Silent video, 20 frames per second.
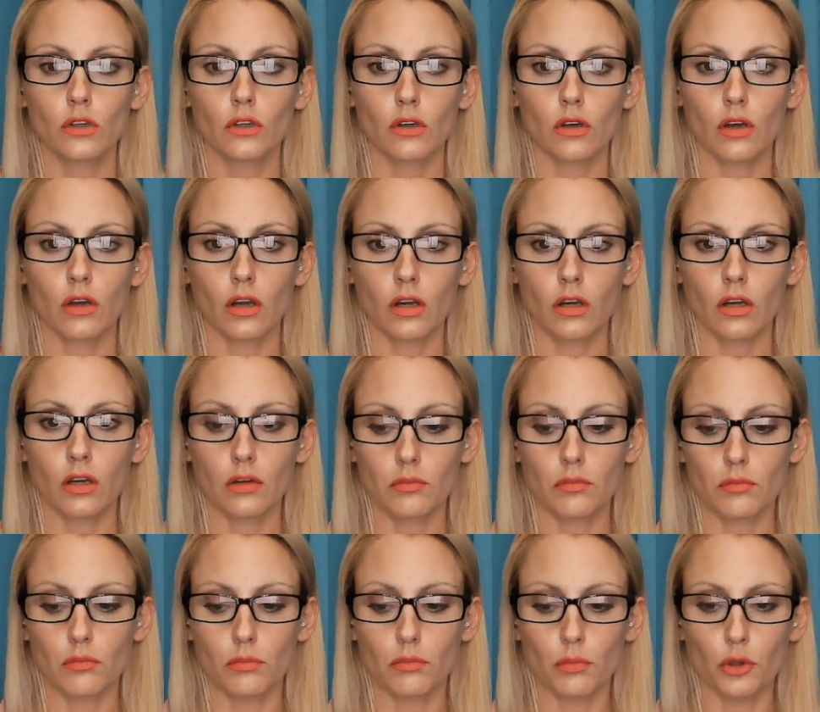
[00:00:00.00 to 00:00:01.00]
Um,
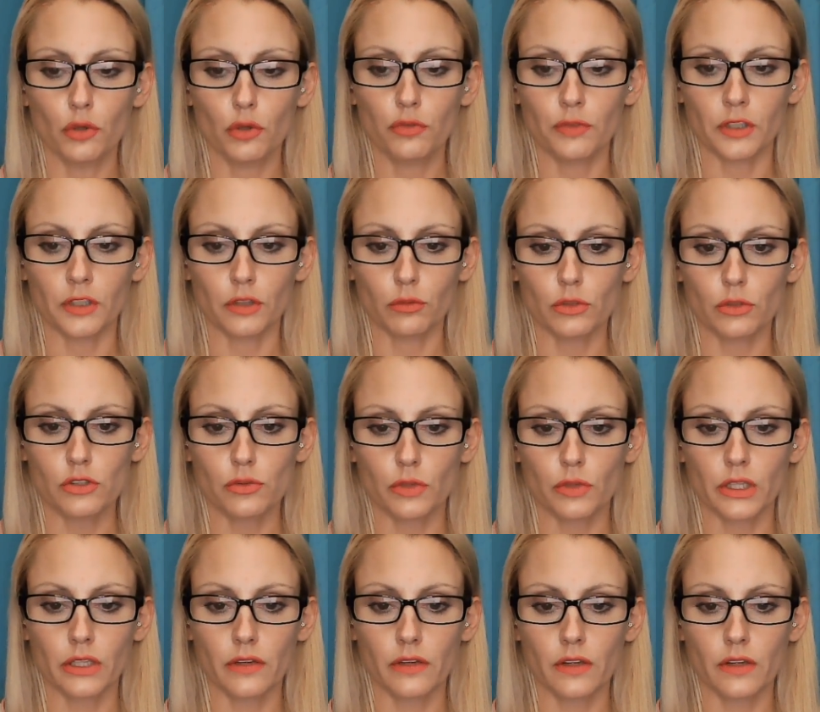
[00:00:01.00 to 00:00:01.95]
movement, was when the